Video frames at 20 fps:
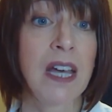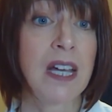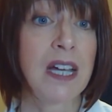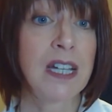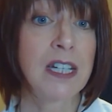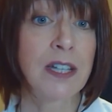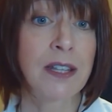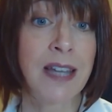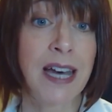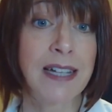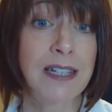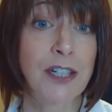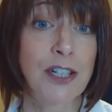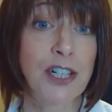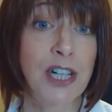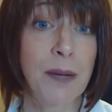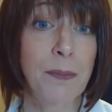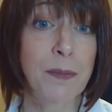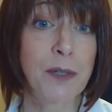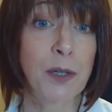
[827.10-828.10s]
So that's
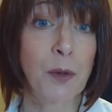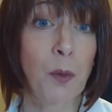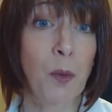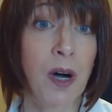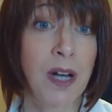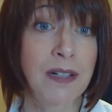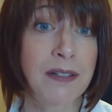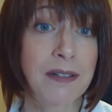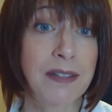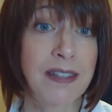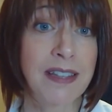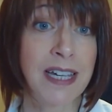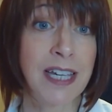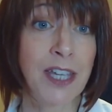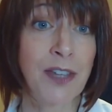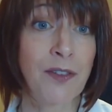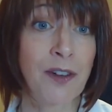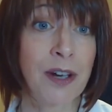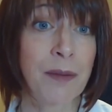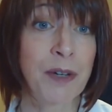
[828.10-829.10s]
chapter 1. Thank
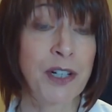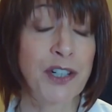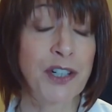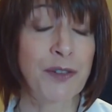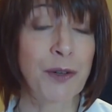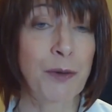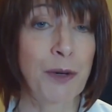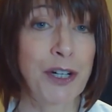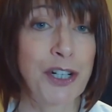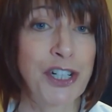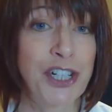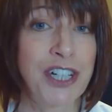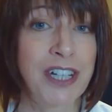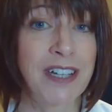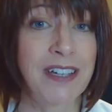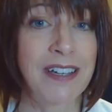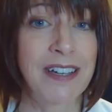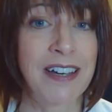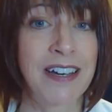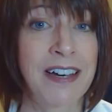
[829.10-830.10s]
you very much for
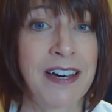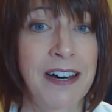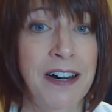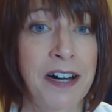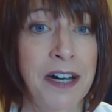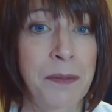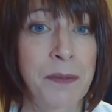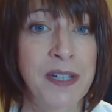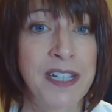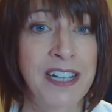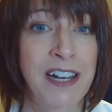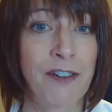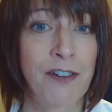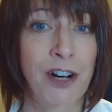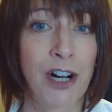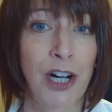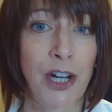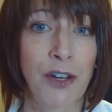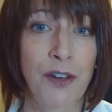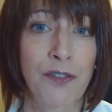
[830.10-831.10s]
watching. I'm Sarah
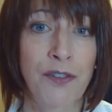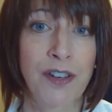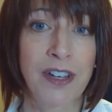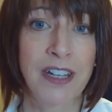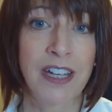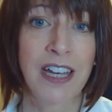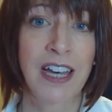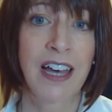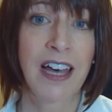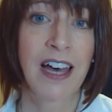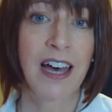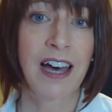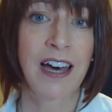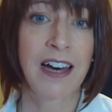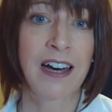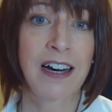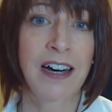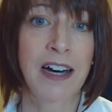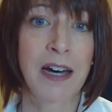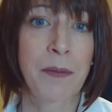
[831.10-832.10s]
Clover.
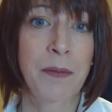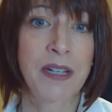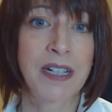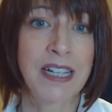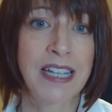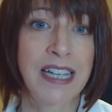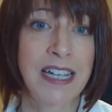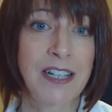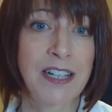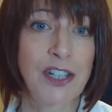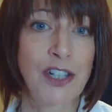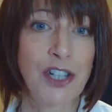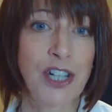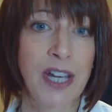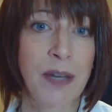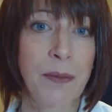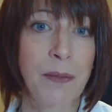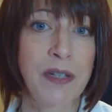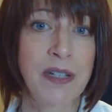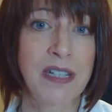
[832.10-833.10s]
I'm at King's
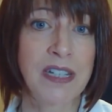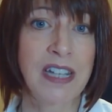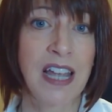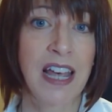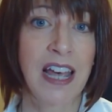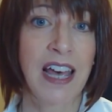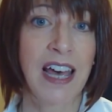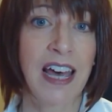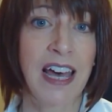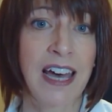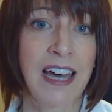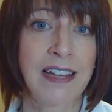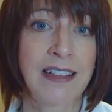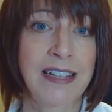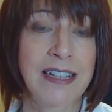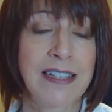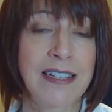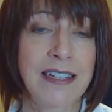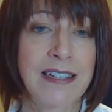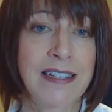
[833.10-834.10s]
Chambers, and
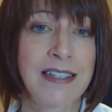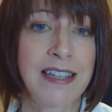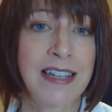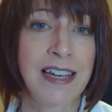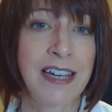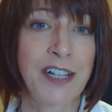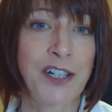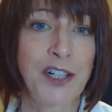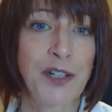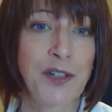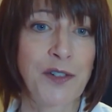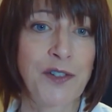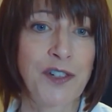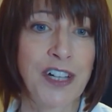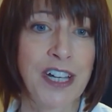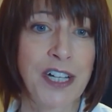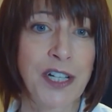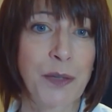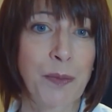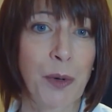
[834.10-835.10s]
this is the Agent of
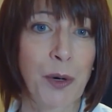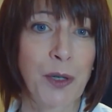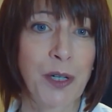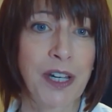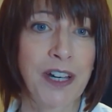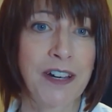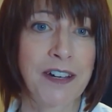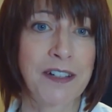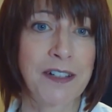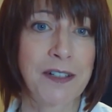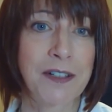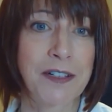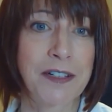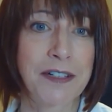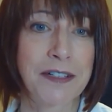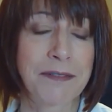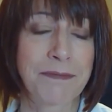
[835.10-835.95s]
Change podcast.